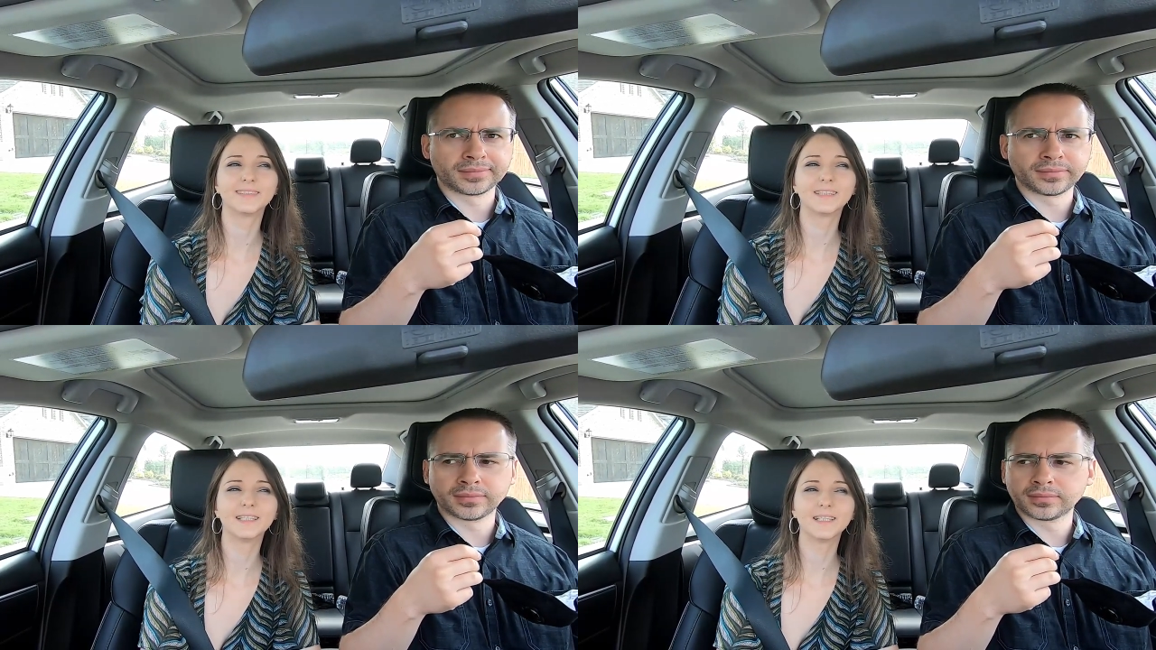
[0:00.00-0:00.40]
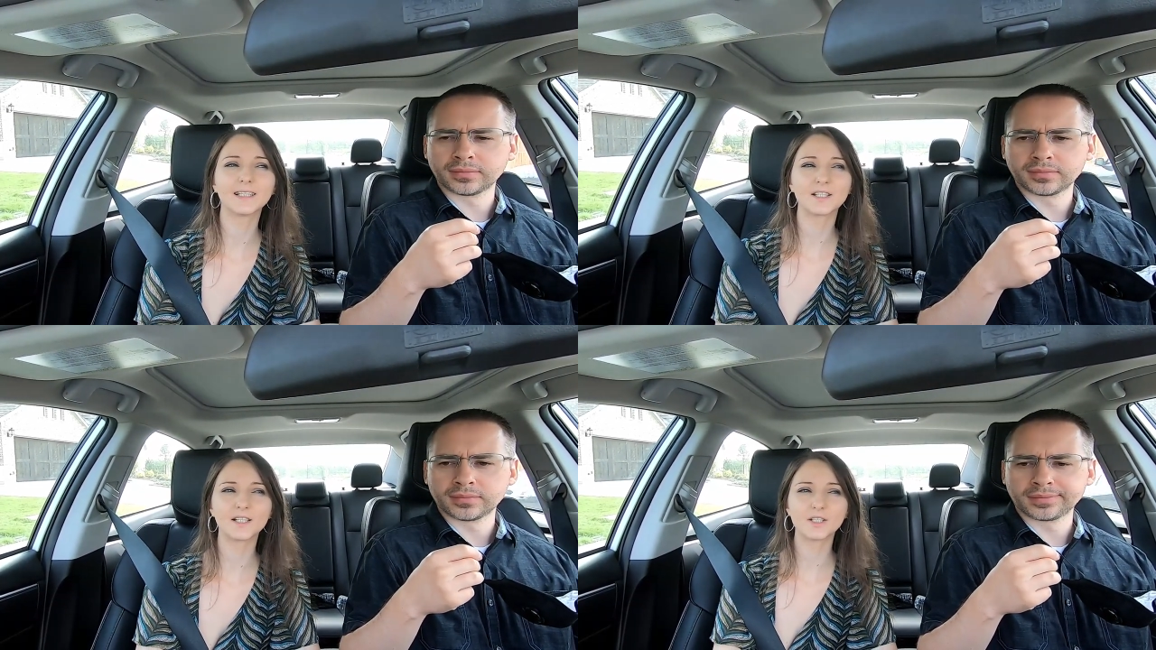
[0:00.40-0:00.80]
Speaker 1: the thing
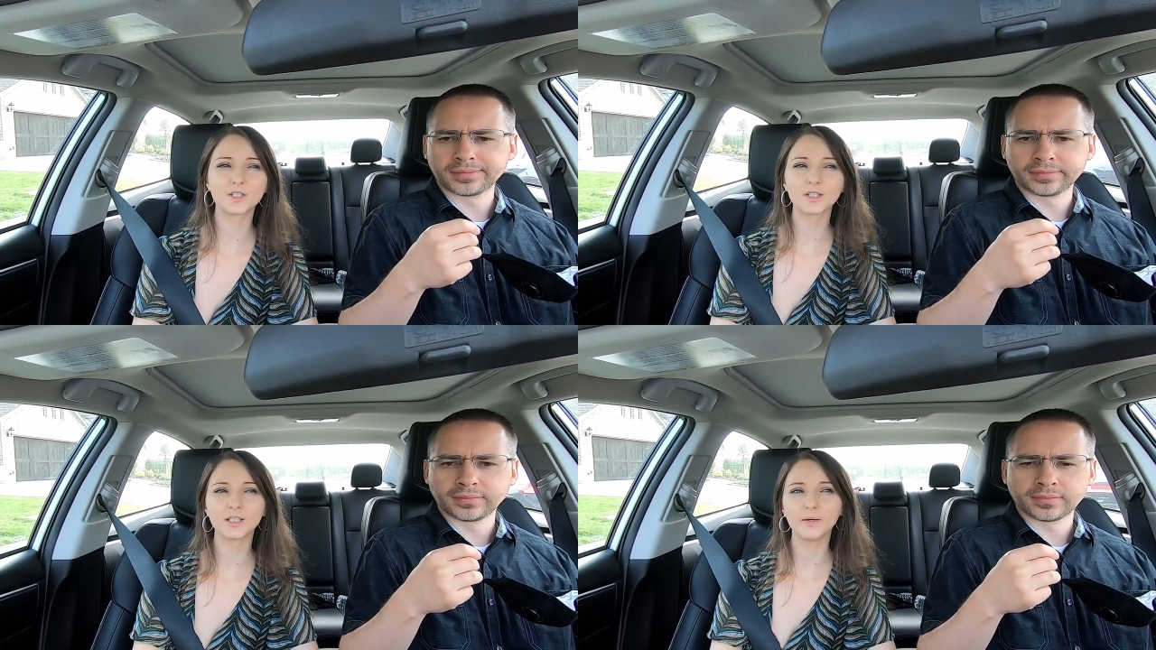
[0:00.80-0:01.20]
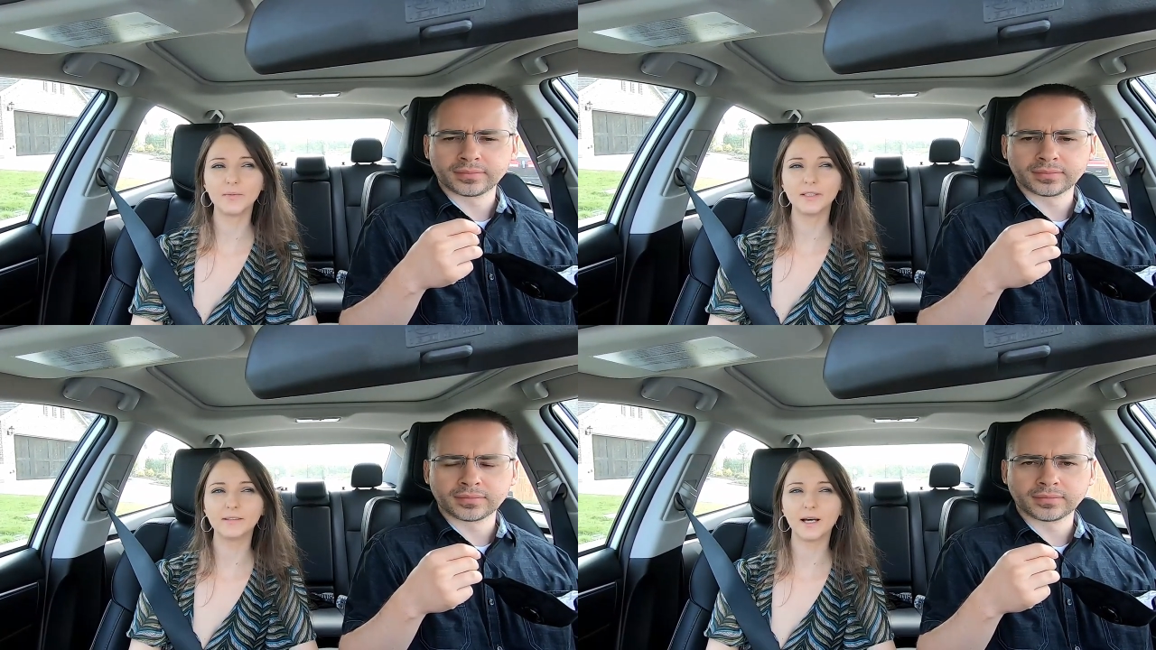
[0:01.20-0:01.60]
is, it's I
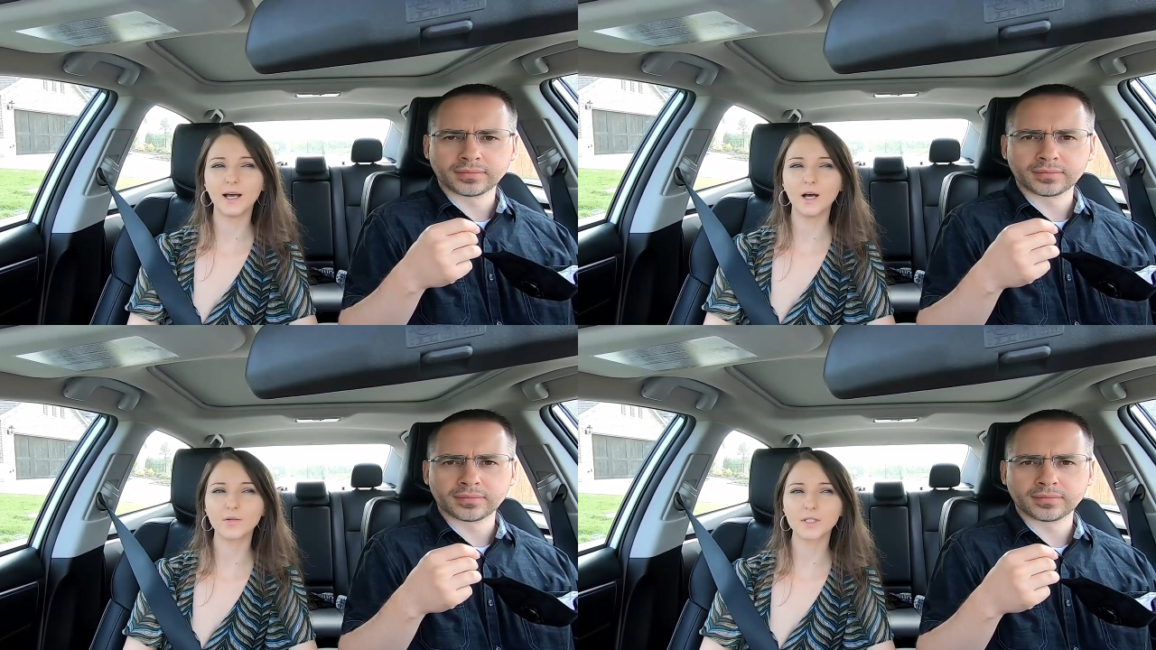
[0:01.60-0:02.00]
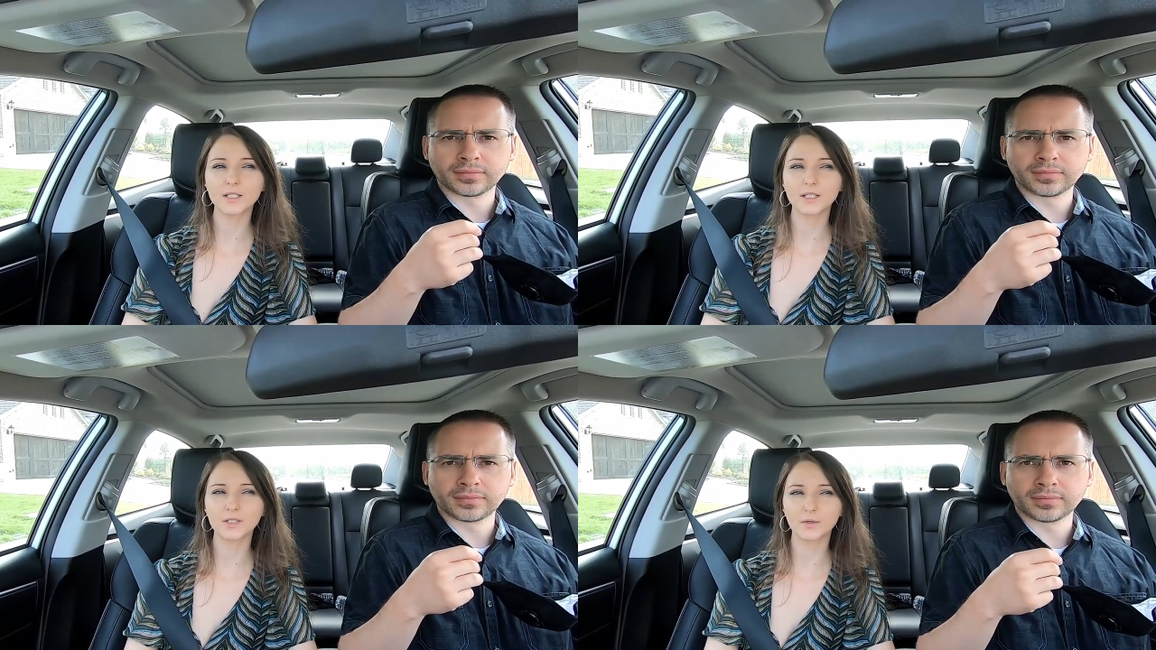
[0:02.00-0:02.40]
mean the
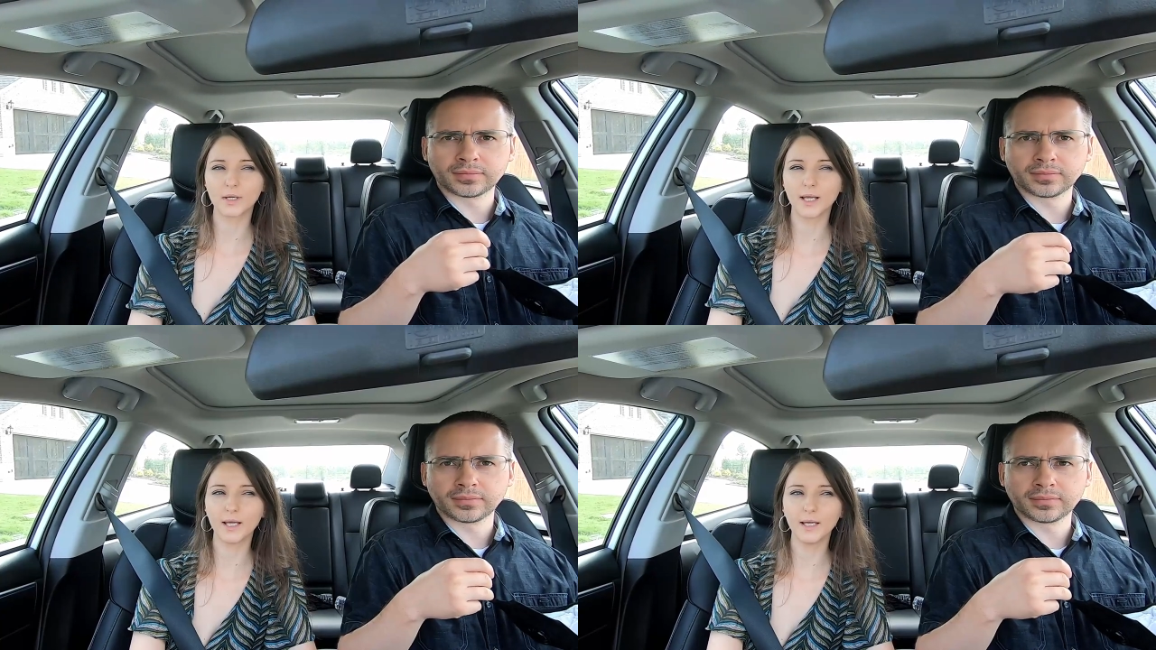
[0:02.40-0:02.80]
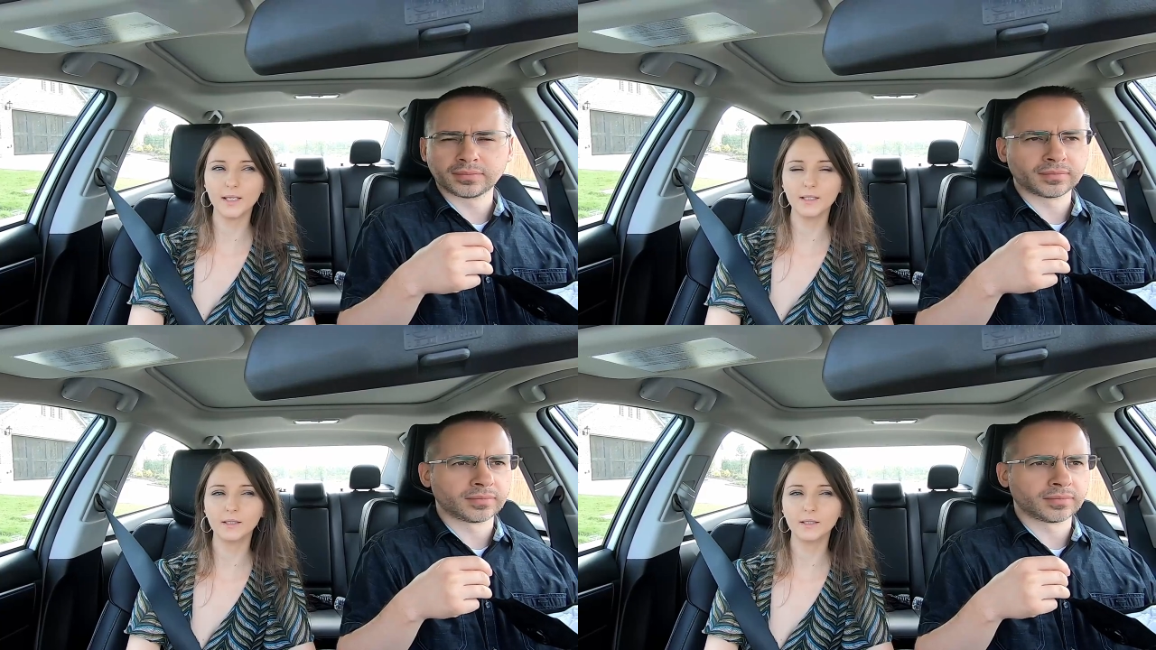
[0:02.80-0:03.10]
houses, it's okay,